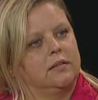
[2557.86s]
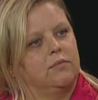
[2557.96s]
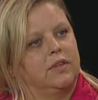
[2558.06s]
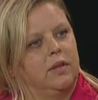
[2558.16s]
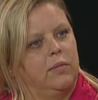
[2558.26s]
what
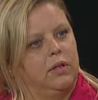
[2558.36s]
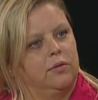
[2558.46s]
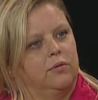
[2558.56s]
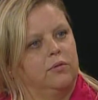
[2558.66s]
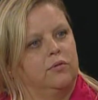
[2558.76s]
they've been
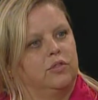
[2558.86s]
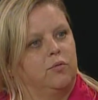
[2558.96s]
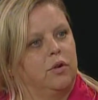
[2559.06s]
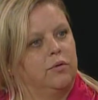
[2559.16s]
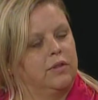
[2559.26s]
through, to
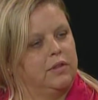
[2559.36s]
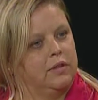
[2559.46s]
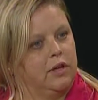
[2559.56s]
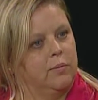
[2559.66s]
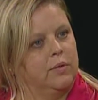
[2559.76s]
work with the
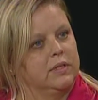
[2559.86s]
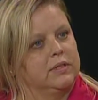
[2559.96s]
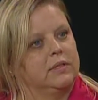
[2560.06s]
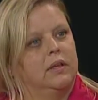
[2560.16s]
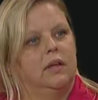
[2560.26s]
therapist,
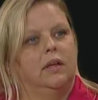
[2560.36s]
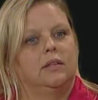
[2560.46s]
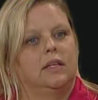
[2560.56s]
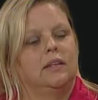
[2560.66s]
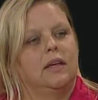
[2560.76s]
to
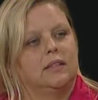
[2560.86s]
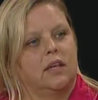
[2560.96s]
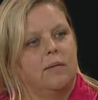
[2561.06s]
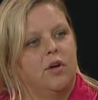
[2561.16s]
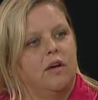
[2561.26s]
get that
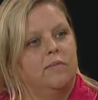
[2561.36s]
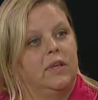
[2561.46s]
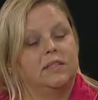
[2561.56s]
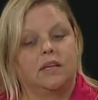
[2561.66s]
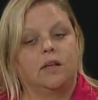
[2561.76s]
time off because
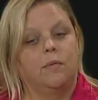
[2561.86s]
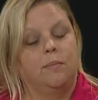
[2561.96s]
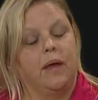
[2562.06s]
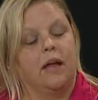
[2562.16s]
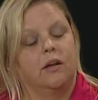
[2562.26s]
they got to be
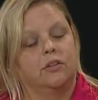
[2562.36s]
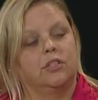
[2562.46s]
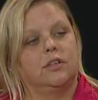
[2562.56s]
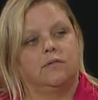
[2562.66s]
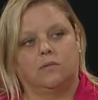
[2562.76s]
back on
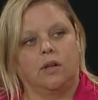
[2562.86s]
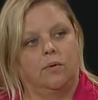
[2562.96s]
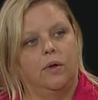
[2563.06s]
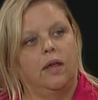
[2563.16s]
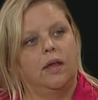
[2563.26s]
shift right
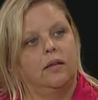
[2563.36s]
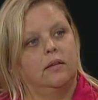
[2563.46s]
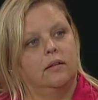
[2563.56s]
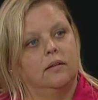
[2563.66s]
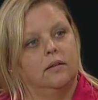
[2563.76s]
away.
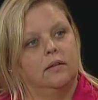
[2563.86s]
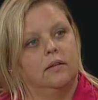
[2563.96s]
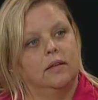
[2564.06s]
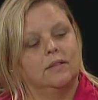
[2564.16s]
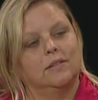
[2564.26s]

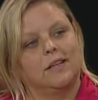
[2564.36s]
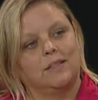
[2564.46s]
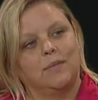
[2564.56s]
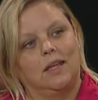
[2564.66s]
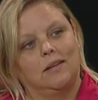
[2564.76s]
So that's
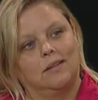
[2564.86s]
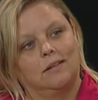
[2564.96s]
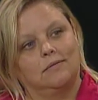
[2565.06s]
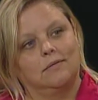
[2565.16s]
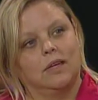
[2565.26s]
making it
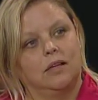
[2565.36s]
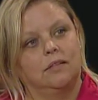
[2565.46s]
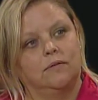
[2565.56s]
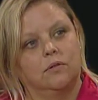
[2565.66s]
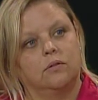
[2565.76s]
kind of
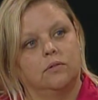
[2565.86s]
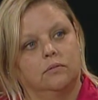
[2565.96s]
difficult.